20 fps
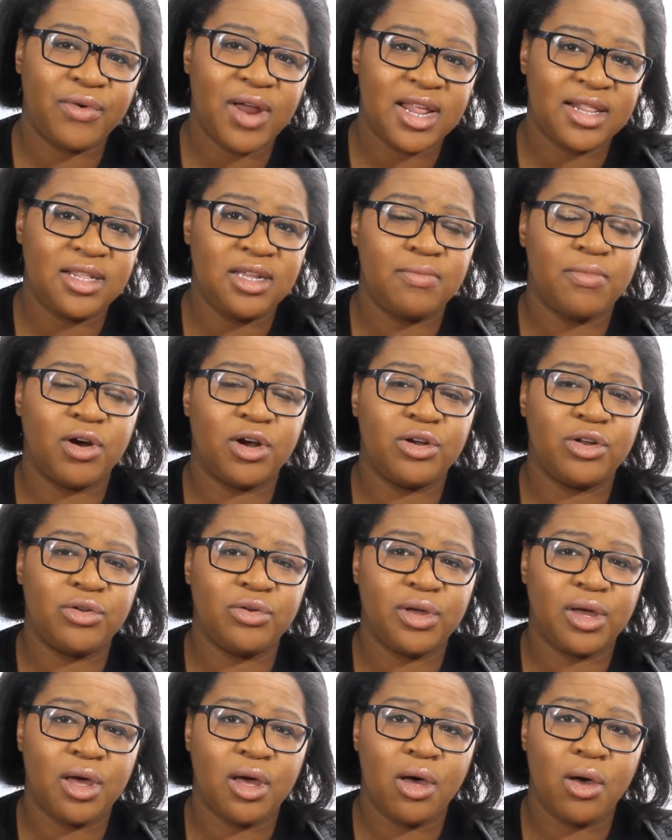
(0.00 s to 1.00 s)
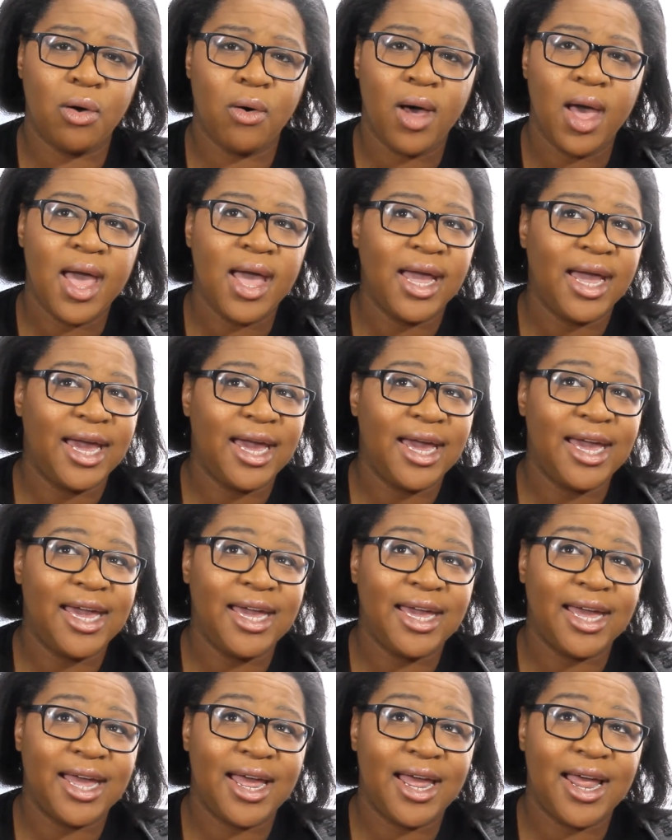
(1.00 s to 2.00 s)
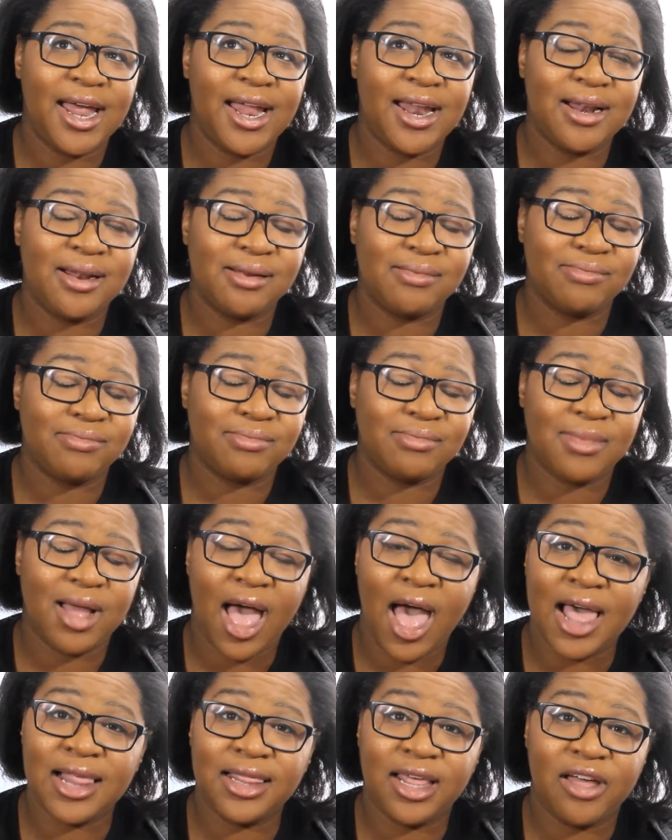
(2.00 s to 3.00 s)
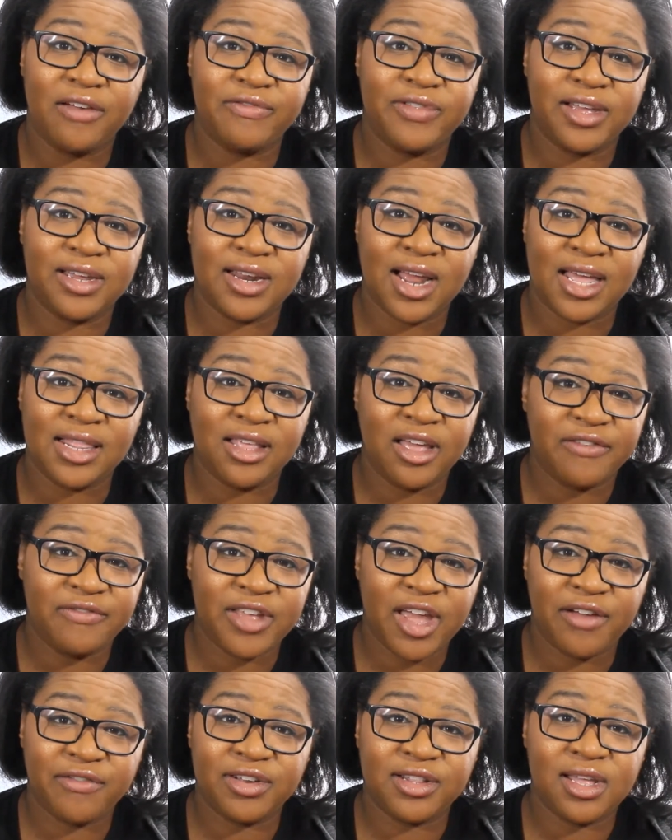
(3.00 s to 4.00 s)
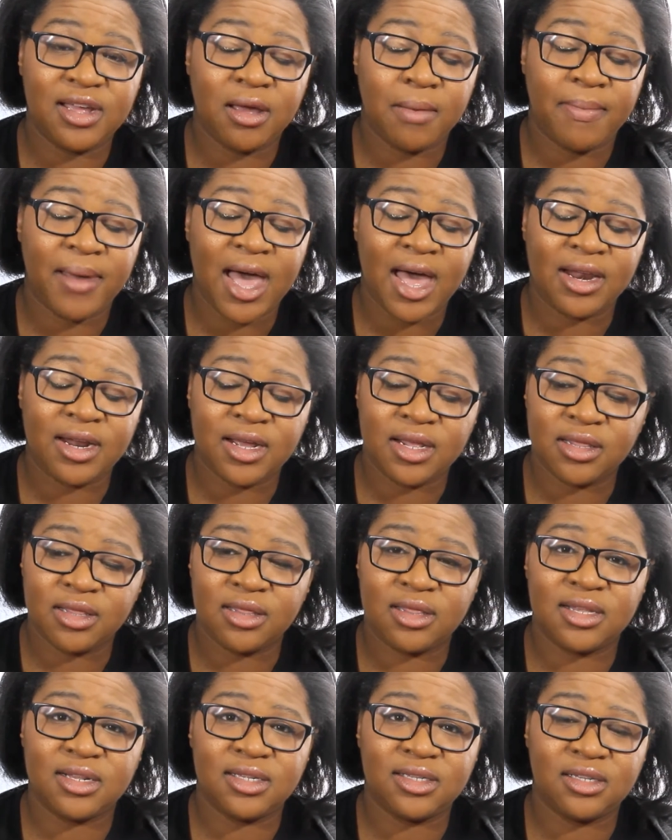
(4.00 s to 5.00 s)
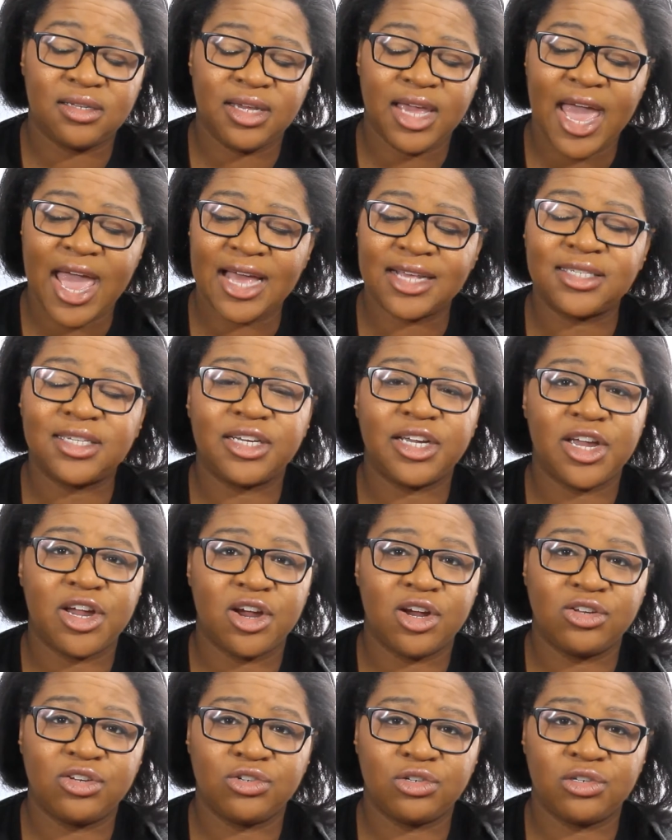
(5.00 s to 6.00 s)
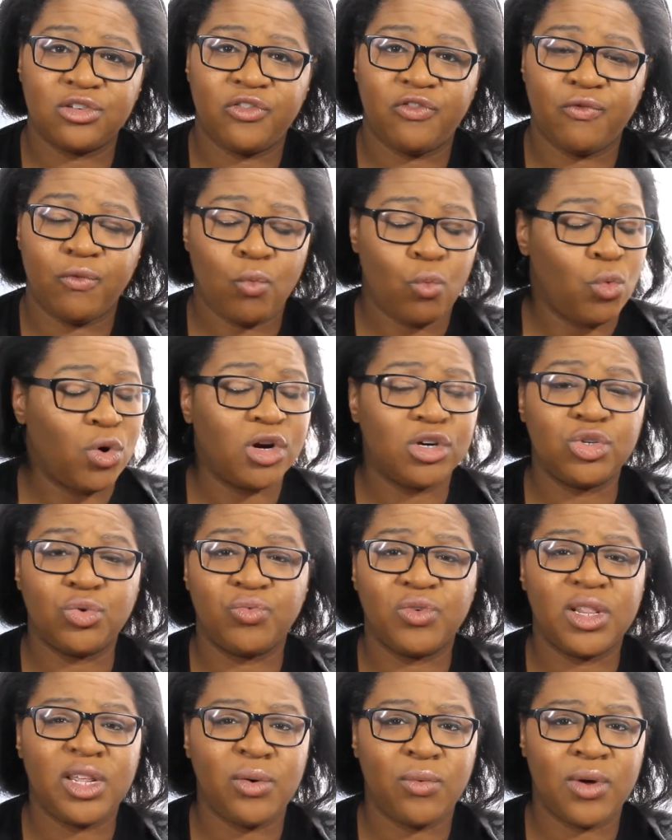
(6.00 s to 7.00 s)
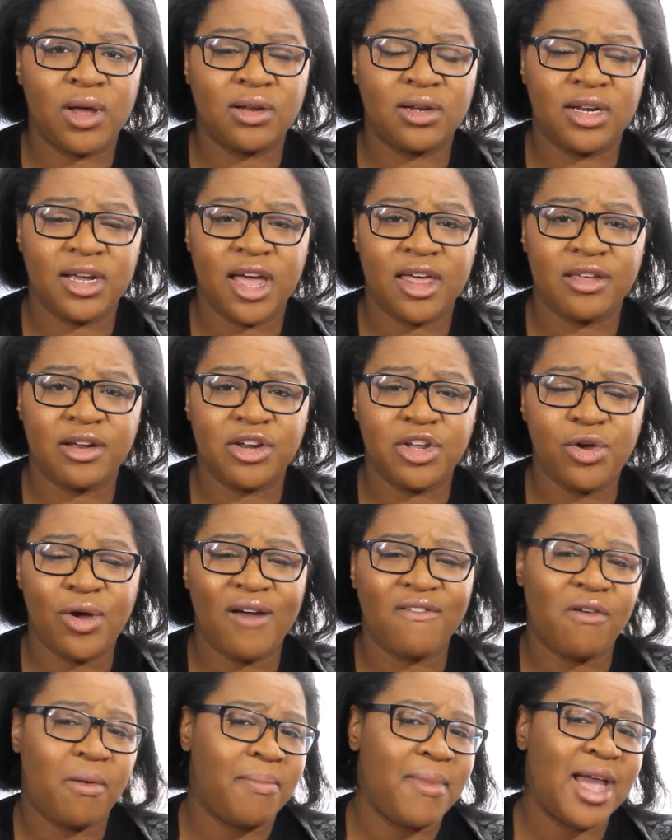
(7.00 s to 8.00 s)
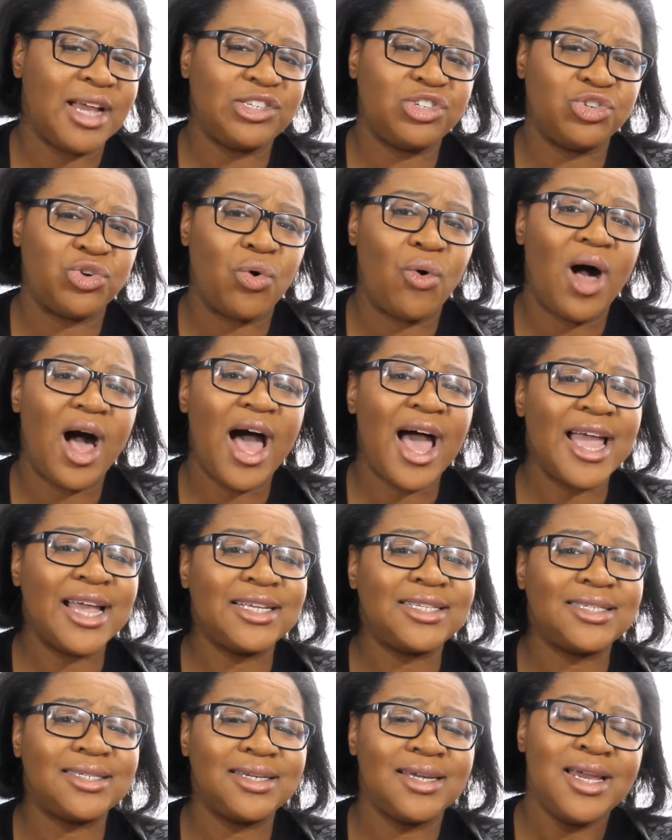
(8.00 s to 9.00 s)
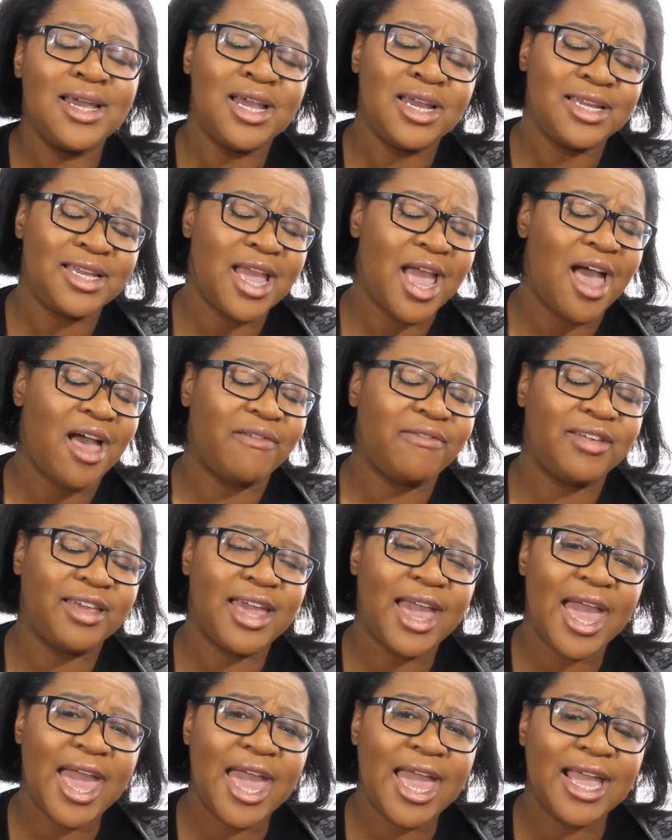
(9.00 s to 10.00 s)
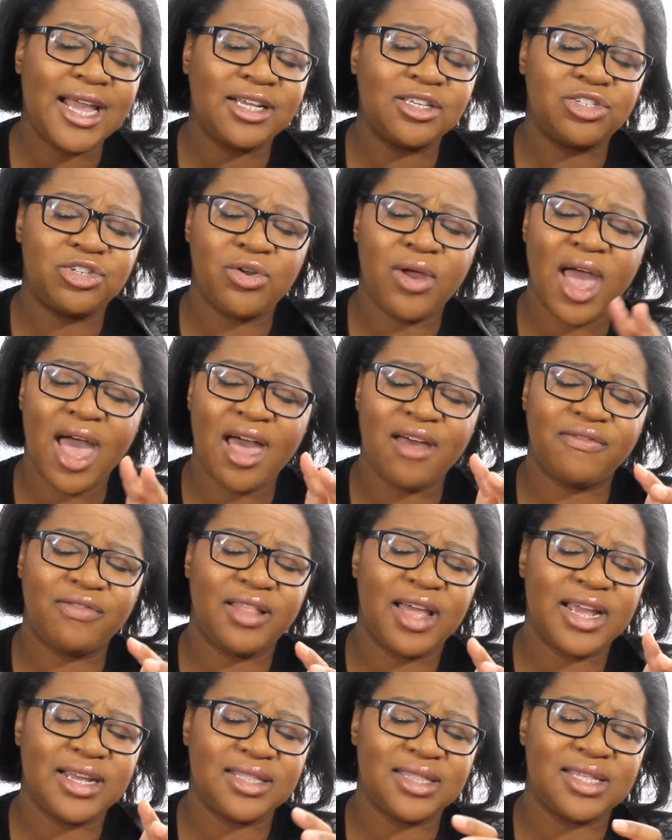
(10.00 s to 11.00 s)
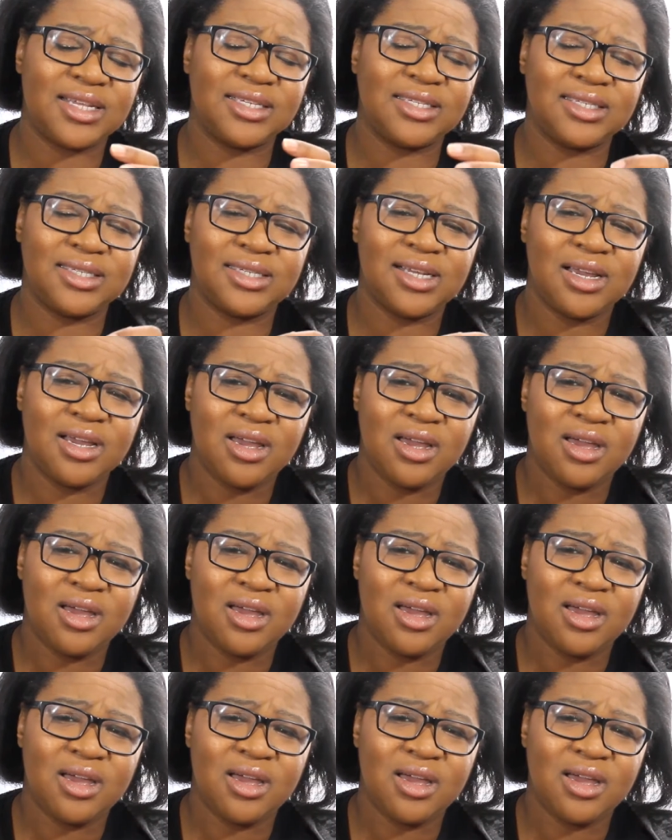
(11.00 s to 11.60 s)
read Leigh Bardugo, and I loved it. I loved everything about it. This cast of characters worked really well together. You have a magical heist, you have gangs, you have like this